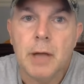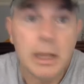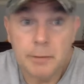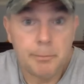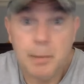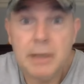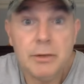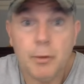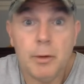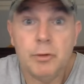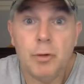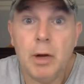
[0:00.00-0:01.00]
and the big
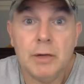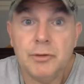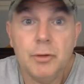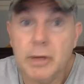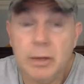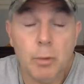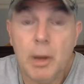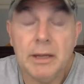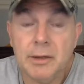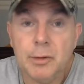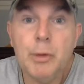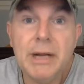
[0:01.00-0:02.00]
tr trucks too. Either
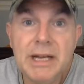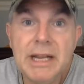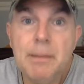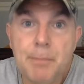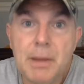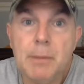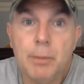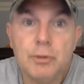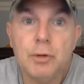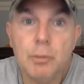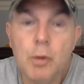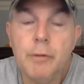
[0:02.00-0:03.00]
way, we need people
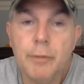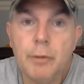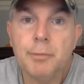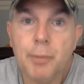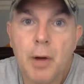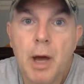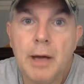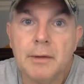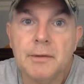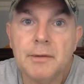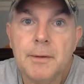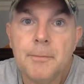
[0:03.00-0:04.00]
to move those
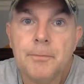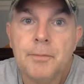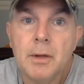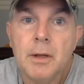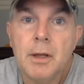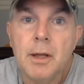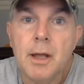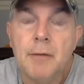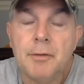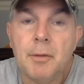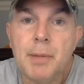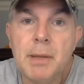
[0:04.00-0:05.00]
products.
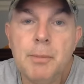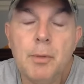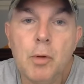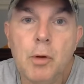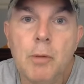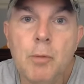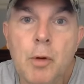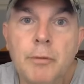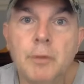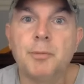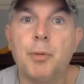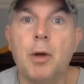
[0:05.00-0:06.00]
If the people who are
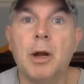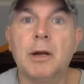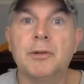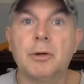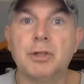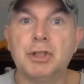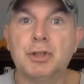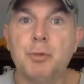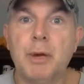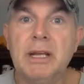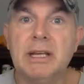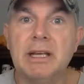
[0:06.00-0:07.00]
moving those products are
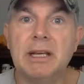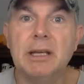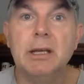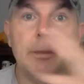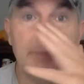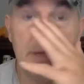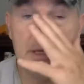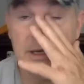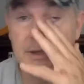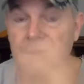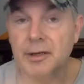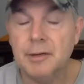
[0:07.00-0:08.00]
shrinking
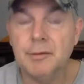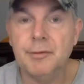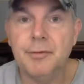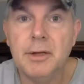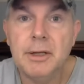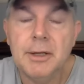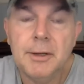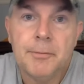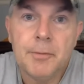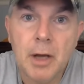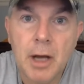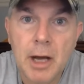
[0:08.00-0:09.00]
because of
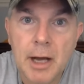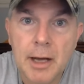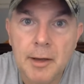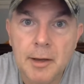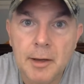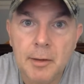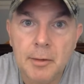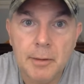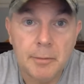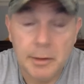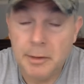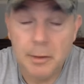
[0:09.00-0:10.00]
uh,
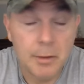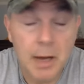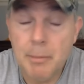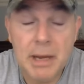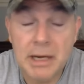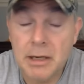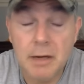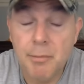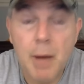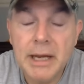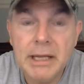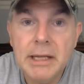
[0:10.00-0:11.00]
they're not making enough
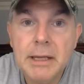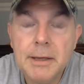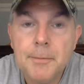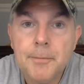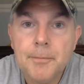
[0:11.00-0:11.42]
money.